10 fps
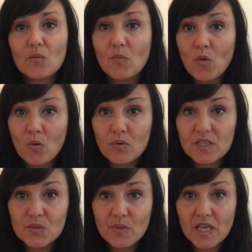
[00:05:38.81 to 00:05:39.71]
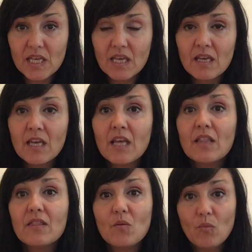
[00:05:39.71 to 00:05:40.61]
The more we speak,
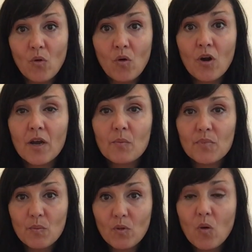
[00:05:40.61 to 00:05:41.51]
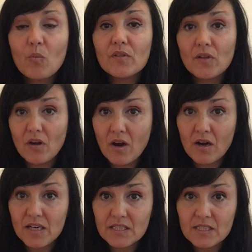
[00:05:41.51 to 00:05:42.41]
the more people open their
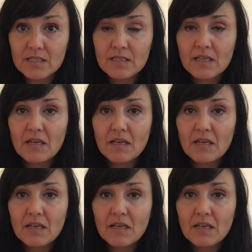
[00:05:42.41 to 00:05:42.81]
hearts,